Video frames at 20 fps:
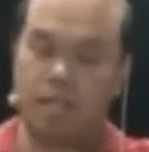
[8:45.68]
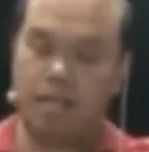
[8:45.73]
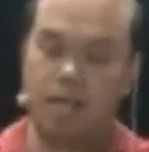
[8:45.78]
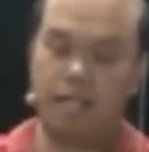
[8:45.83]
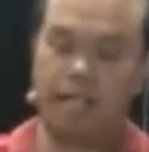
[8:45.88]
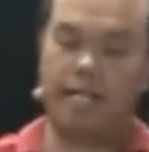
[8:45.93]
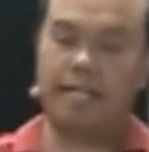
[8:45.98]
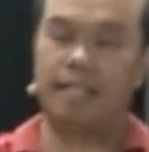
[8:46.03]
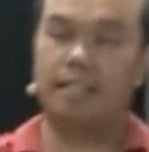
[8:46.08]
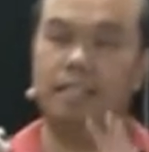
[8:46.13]

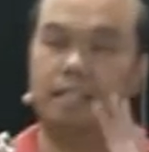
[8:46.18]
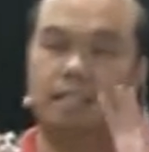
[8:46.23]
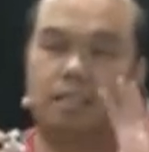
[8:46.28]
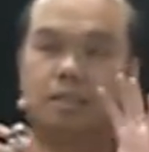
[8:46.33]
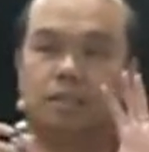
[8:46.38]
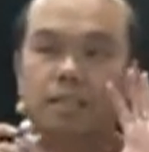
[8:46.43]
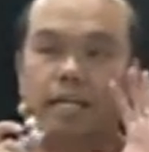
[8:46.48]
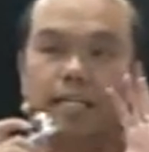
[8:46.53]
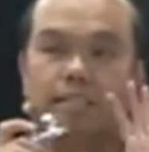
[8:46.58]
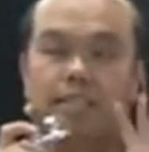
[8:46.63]
Okay,
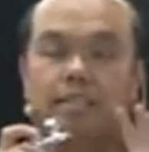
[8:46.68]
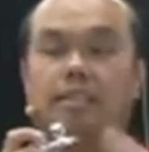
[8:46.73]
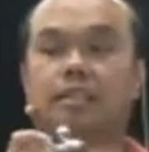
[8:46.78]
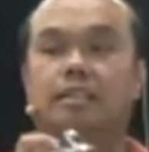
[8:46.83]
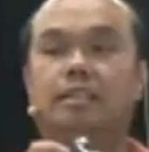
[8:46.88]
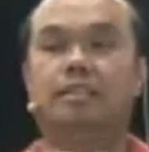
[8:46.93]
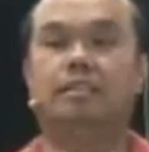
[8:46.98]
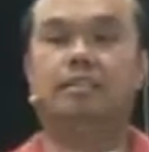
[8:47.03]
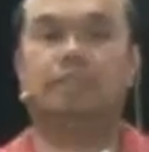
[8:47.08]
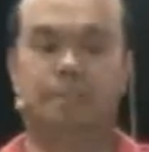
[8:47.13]
so that
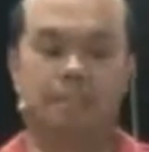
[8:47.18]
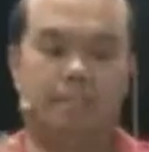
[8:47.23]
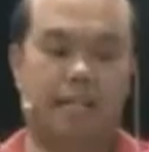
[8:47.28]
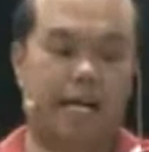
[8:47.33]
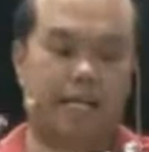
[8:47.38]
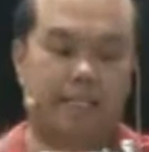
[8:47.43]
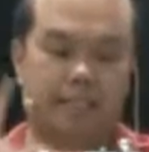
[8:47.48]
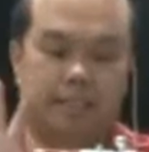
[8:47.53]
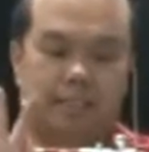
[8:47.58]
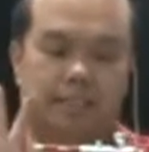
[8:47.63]

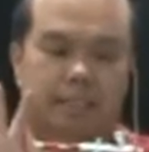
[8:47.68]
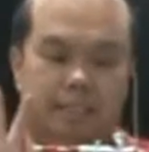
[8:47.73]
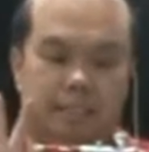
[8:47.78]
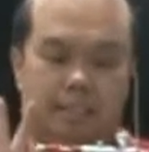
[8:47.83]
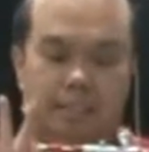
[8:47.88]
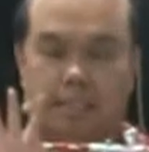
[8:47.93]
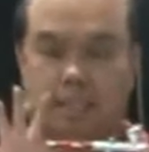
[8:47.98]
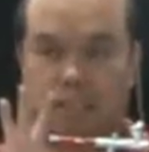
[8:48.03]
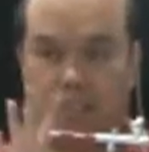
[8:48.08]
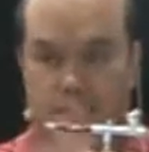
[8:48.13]

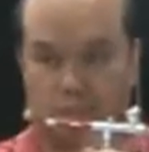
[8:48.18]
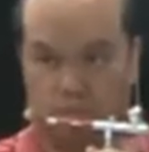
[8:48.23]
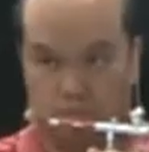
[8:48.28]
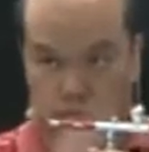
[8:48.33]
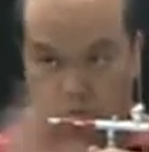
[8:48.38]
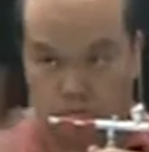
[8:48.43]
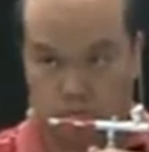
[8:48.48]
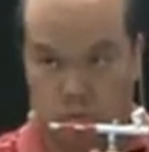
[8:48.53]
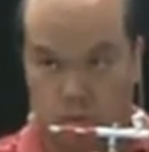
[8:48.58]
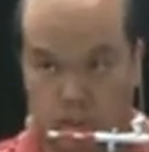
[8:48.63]
is
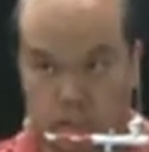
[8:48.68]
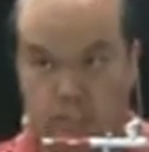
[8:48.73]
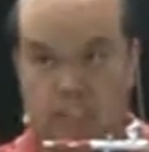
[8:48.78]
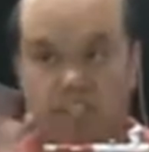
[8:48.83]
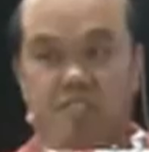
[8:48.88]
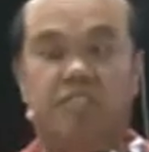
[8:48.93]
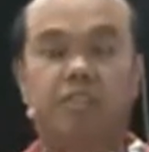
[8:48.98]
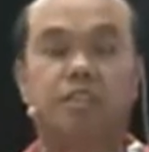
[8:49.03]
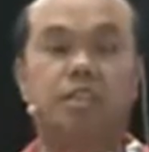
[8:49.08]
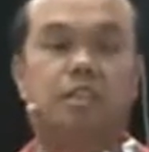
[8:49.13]
the
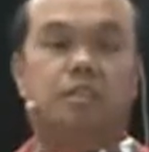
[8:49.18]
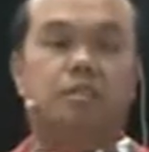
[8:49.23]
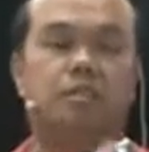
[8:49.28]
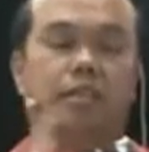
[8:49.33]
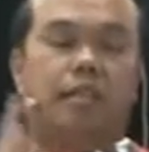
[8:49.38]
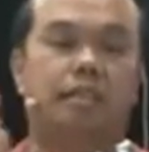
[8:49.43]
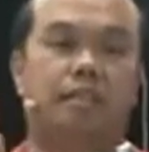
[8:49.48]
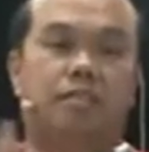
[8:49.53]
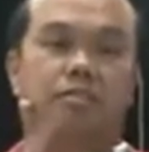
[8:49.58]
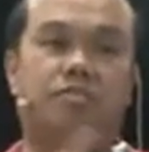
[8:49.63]
difference.
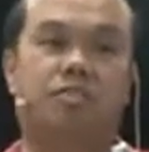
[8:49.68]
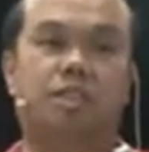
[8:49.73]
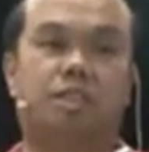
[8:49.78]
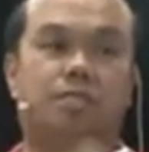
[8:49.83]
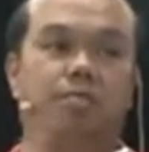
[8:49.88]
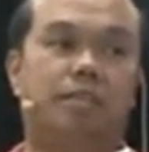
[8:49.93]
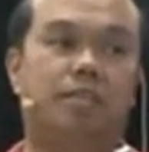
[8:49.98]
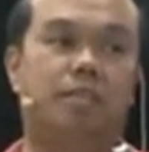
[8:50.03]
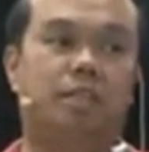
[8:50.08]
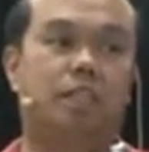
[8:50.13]
That's the
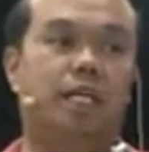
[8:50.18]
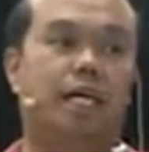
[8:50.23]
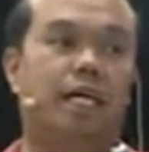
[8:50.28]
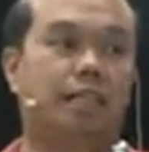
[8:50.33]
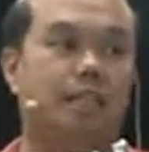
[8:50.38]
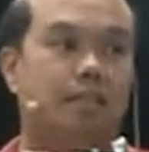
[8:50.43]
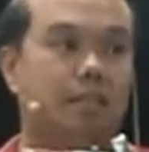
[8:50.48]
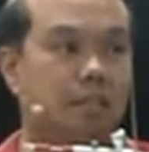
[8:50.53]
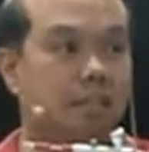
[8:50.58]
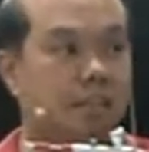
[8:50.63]
first bit of
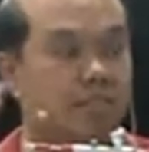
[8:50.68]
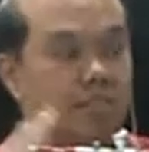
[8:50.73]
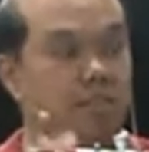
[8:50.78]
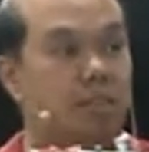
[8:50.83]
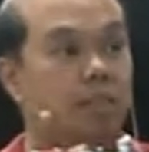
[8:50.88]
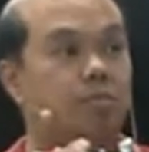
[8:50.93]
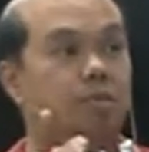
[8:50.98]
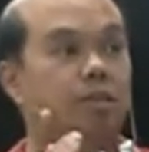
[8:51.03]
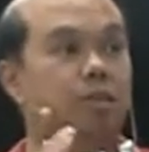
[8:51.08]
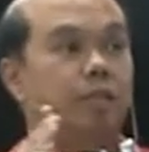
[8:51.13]
jargon. The
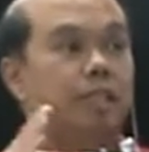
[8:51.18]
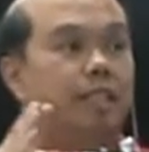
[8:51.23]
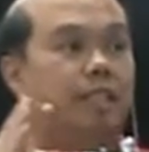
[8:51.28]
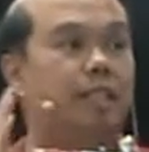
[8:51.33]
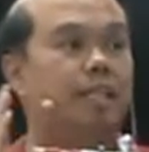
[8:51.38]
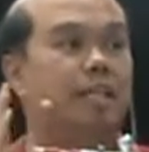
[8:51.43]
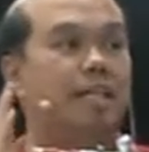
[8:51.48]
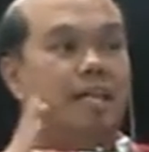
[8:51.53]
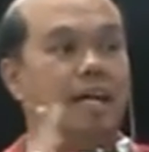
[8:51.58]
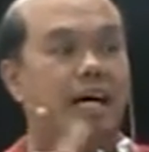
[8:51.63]
difference between
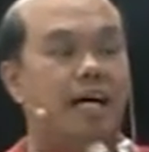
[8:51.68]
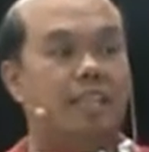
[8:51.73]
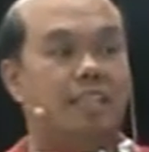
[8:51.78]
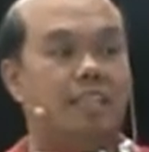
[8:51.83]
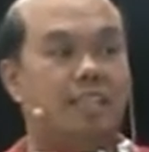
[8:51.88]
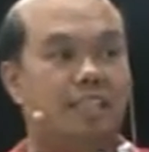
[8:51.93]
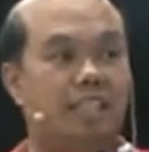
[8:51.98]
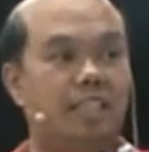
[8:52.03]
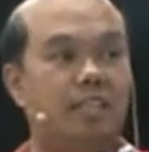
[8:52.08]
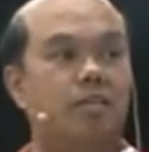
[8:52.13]
a
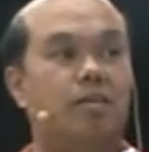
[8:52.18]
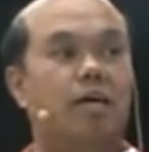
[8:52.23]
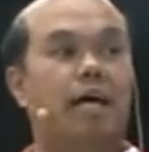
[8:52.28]
single